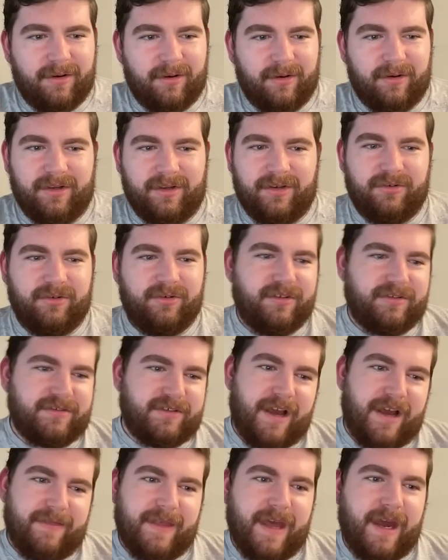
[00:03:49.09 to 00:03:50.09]
or did you just
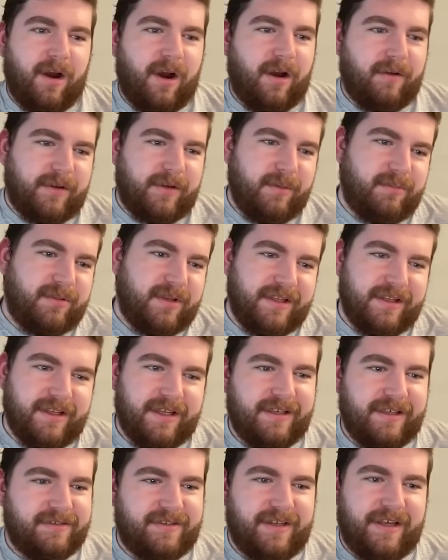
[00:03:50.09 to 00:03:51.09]
cut that off completely
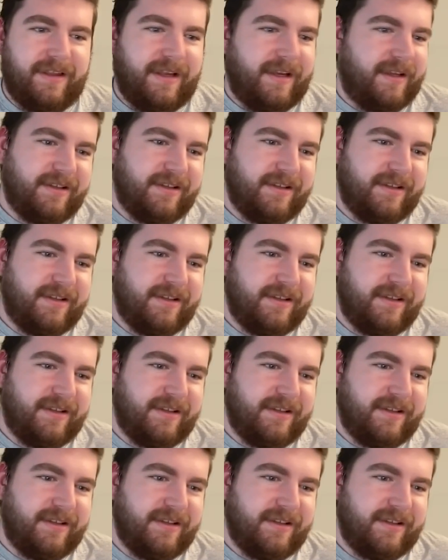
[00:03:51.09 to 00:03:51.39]
and said like,